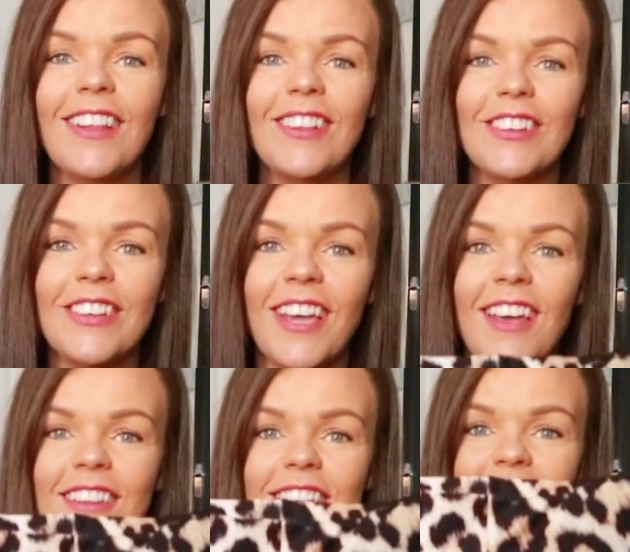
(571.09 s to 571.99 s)
Look
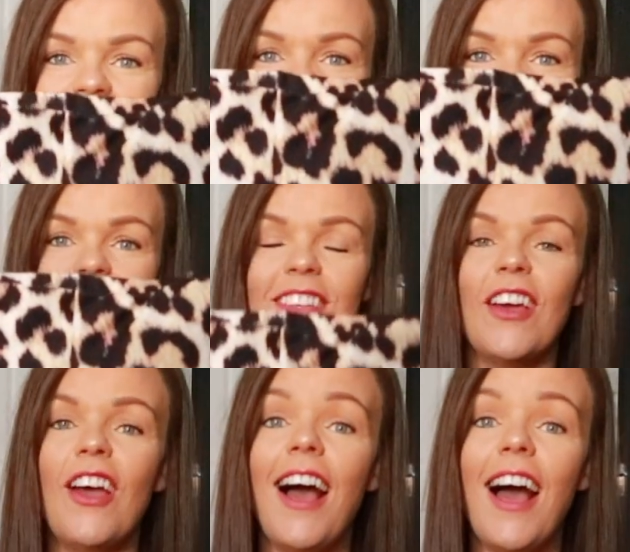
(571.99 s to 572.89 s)
at these.
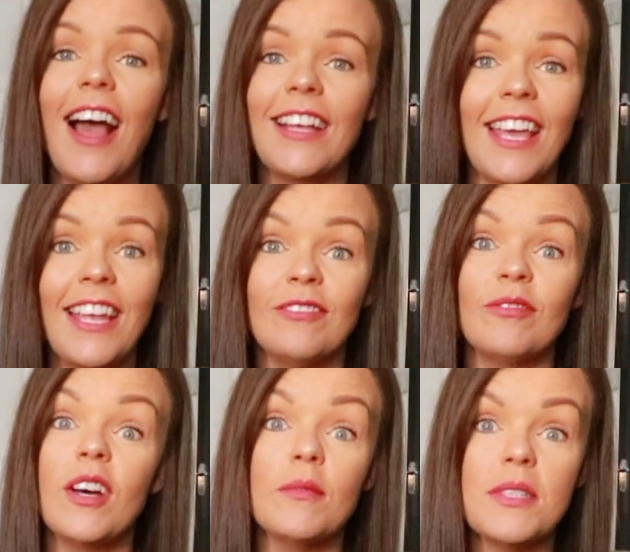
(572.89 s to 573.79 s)
Now, again,
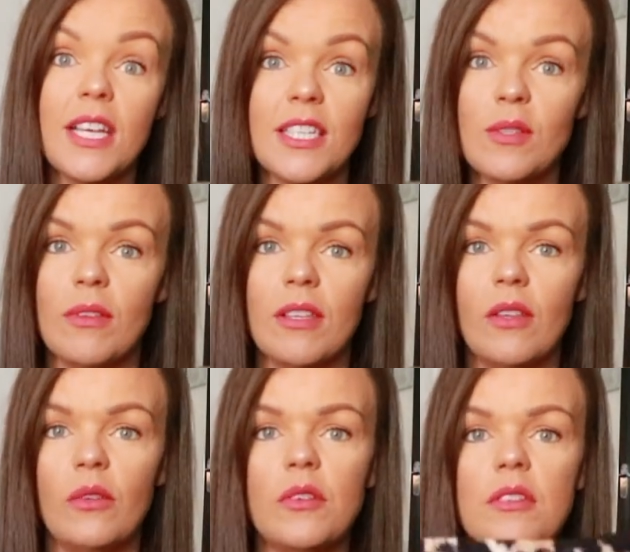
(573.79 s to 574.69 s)
obsessed with
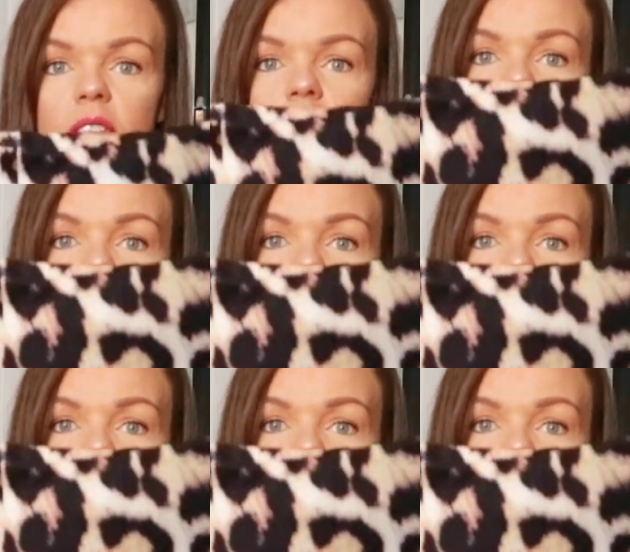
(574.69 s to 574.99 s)
culottes.